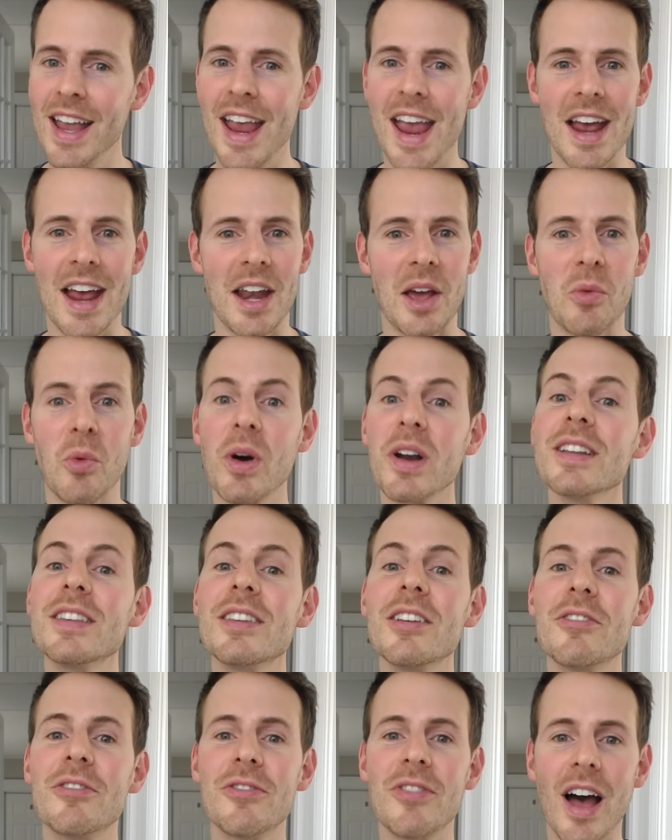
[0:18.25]
and I wanted
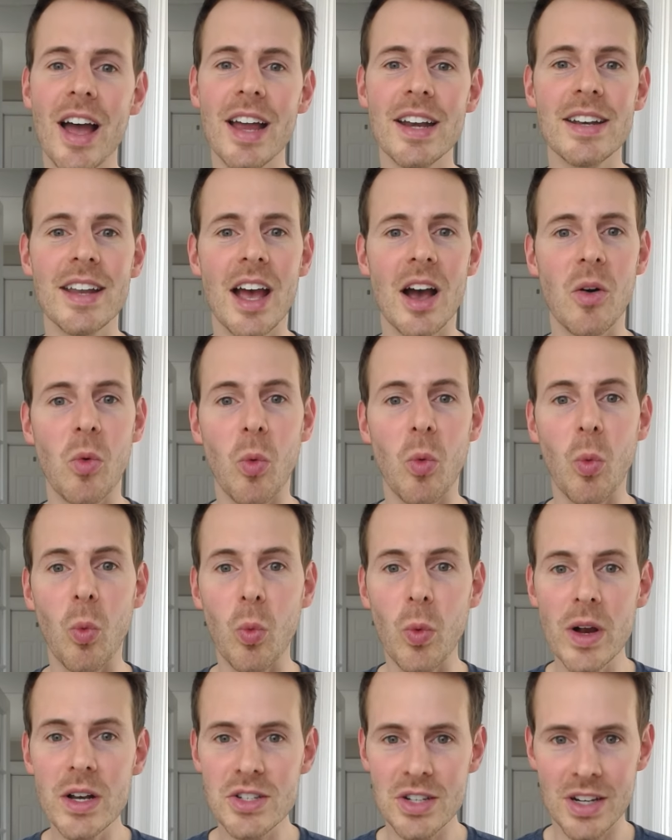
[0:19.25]
to find out
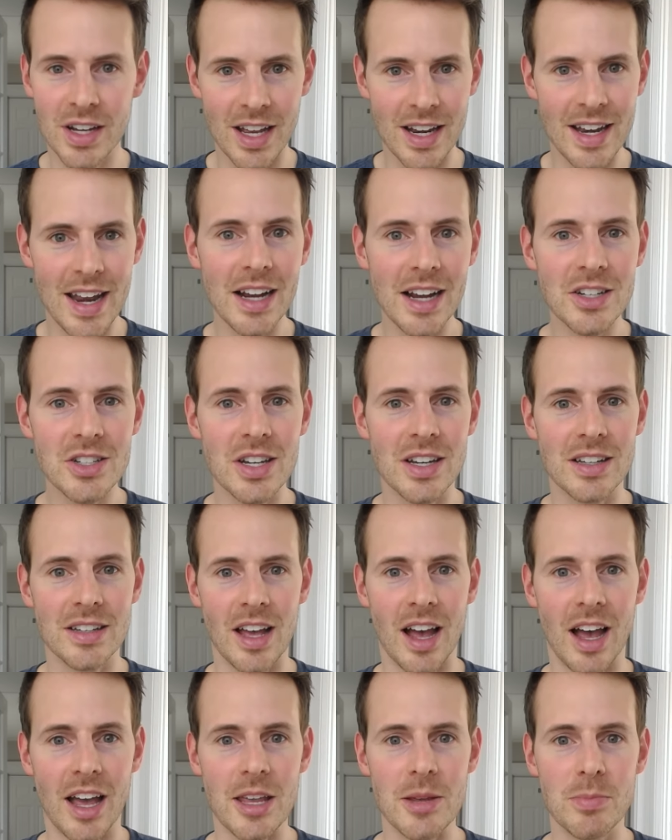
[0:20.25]
which connection
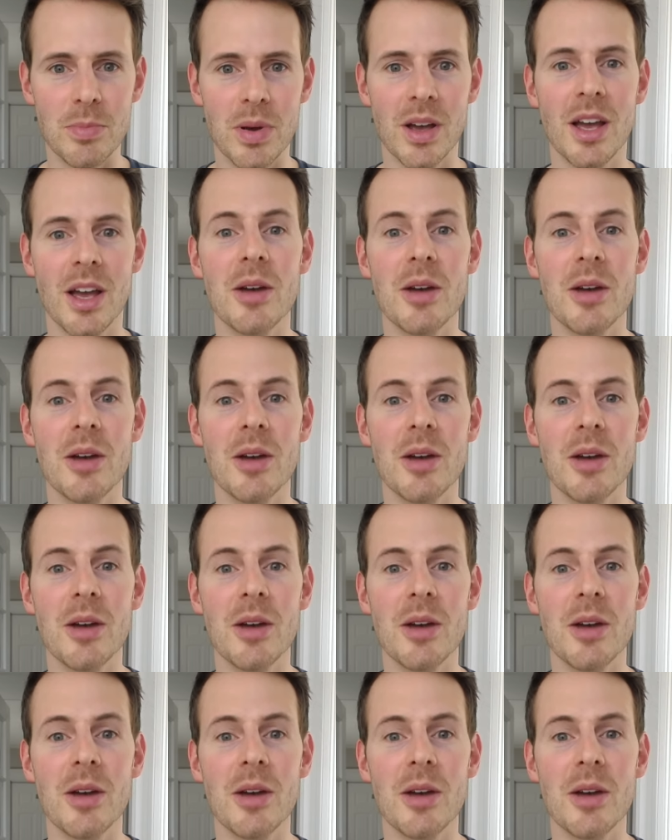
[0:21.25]
type